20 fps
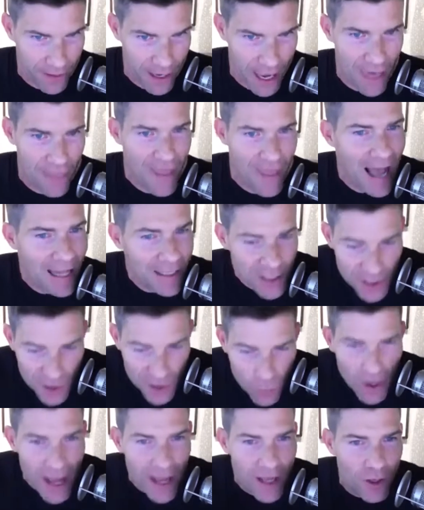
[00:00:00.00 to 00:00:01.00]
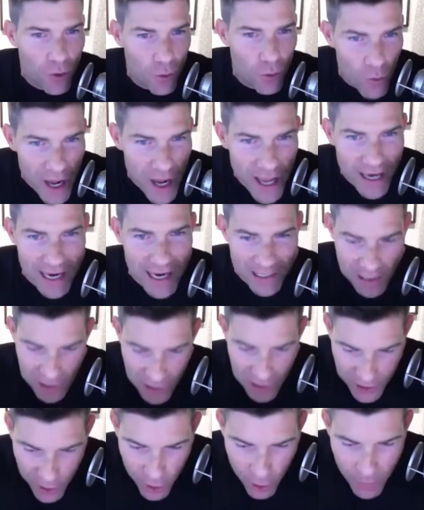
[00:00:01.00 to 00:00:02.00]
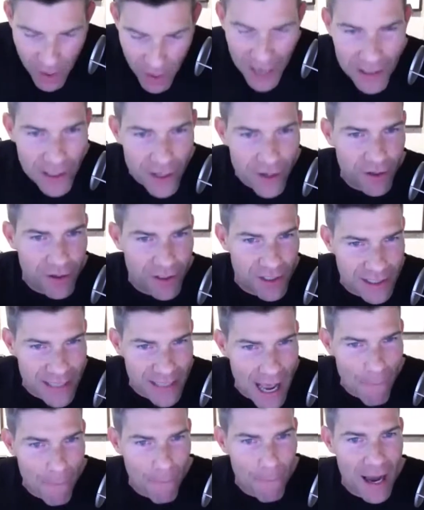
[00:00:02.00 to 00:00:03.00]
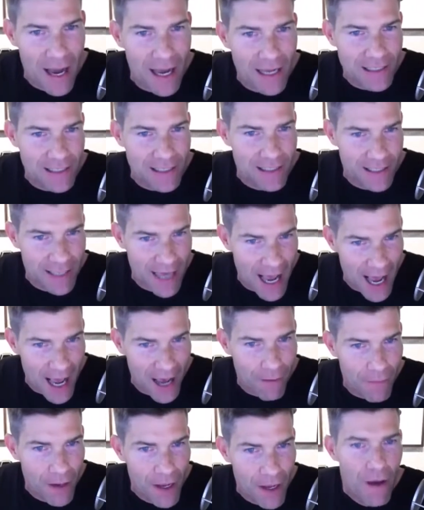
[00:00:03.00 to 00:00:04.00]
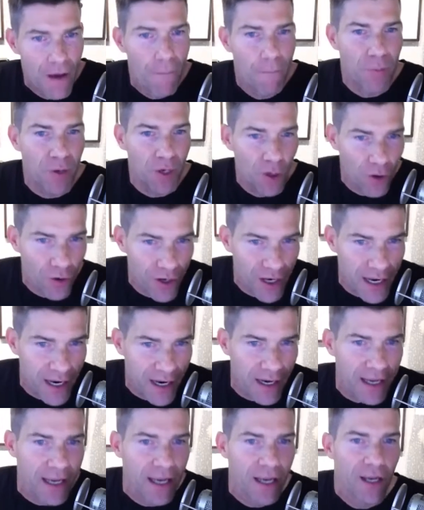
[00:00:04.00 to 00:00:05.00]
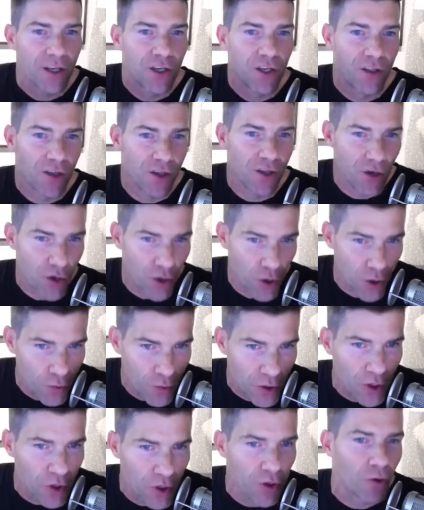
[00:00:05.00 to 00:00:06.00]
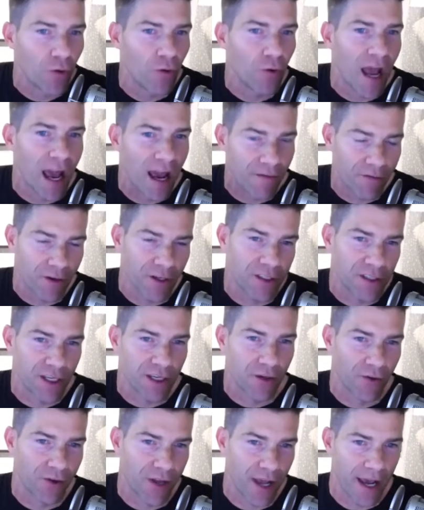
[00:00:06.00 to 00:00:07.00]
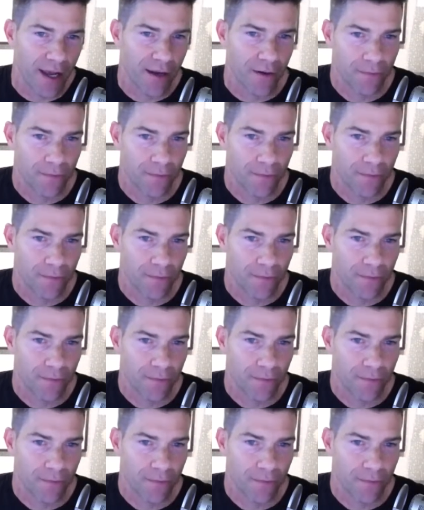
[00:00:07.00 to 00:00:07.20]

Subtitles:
And that's the way you win. It's little by little, step by step, building the new you every single day.